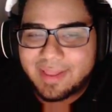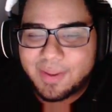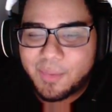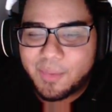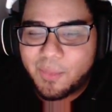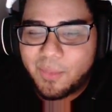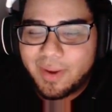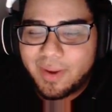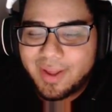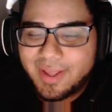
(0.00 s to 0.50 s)
Like
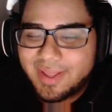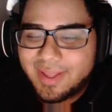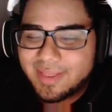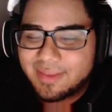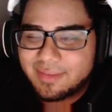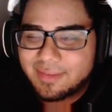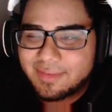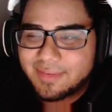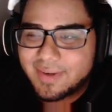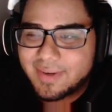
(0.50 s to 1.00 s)
what
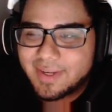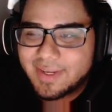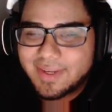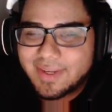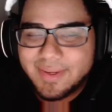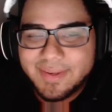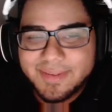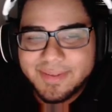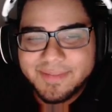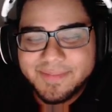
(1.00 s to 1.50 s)
the fuck,
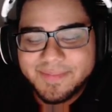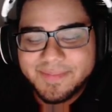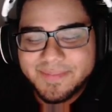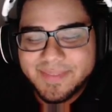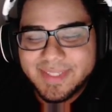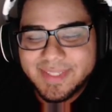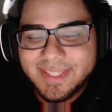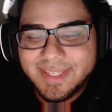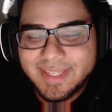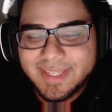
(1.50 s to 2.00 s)
dude?
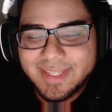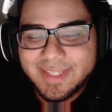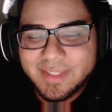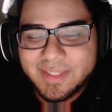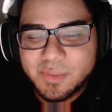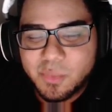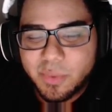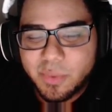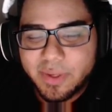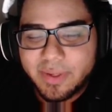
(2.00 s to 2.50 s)

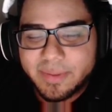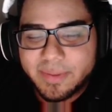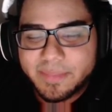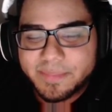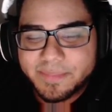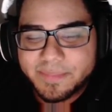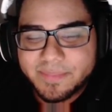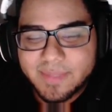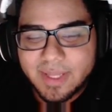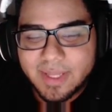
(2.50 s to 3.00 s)
Weird.
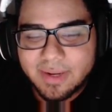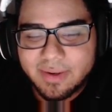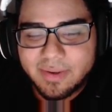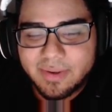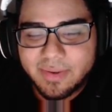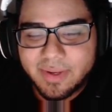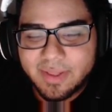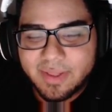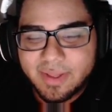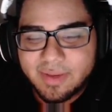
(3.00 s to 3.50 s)
I don't
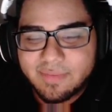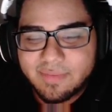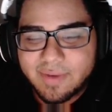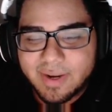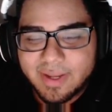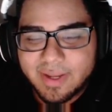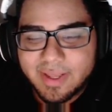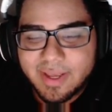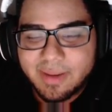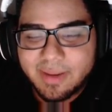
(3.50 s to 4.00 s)
know, healing in
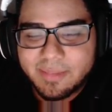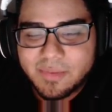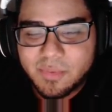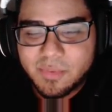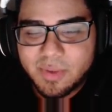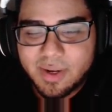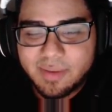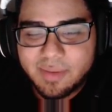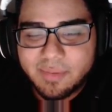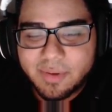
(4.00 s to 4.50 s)
fighting games,
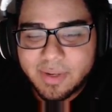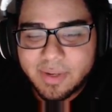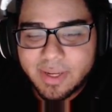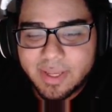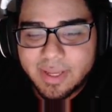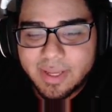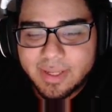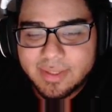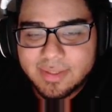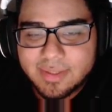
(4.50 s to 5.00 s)
whatever, I
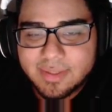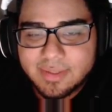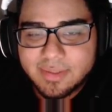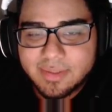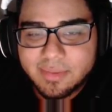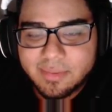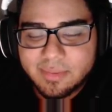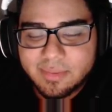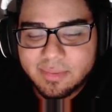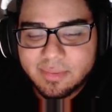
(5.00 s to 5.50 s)
guess.
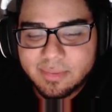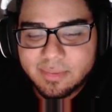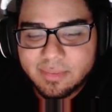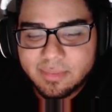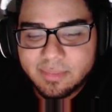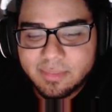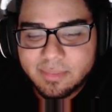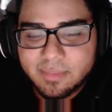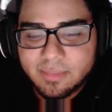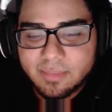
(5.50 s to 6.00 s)

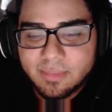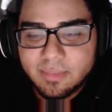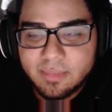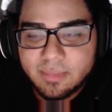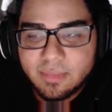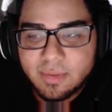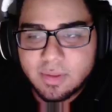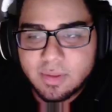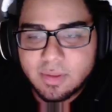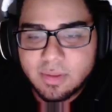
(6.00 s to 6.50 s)

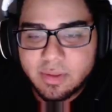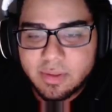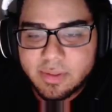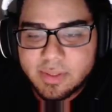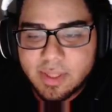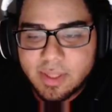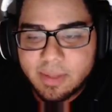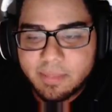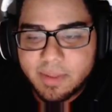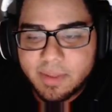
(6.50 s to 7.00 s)

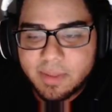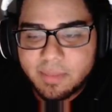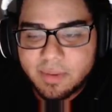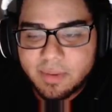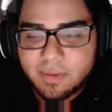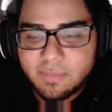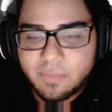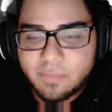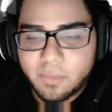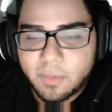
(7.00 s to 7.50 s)
There's that
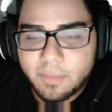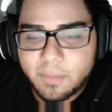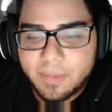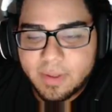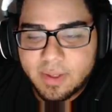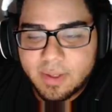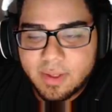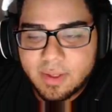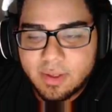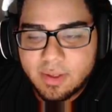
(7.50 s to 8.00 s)
BB
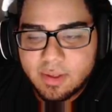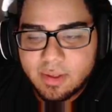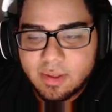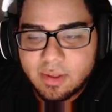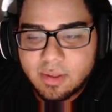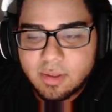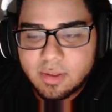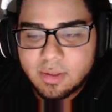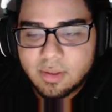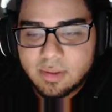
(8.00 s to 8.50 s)
4B.
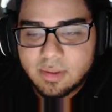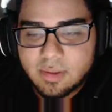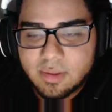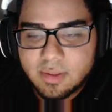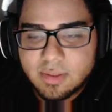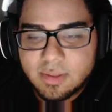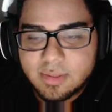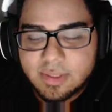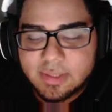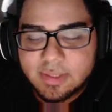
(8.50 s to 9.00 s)

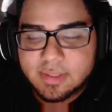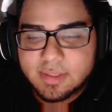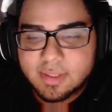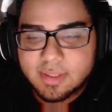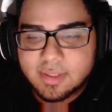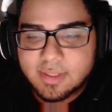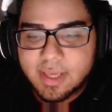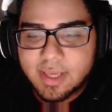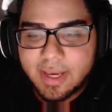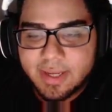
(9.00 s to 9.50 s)

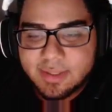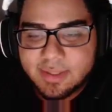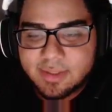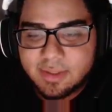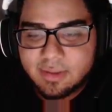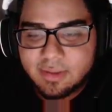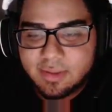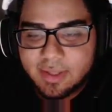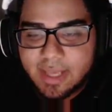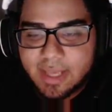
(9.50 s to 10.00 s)
66K is
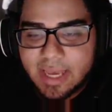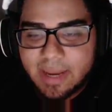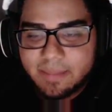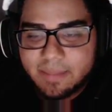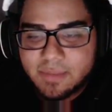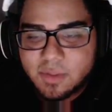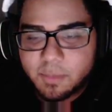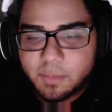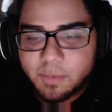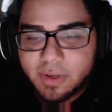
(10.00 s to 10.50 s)
still in the game,
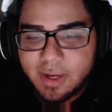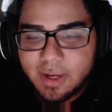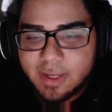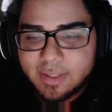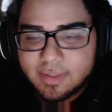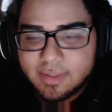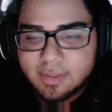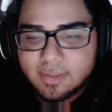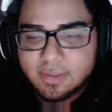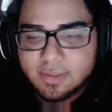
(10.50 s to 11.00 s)
super
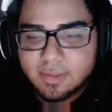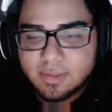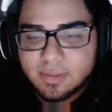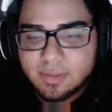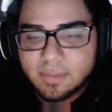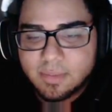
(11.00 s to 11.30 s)
nice.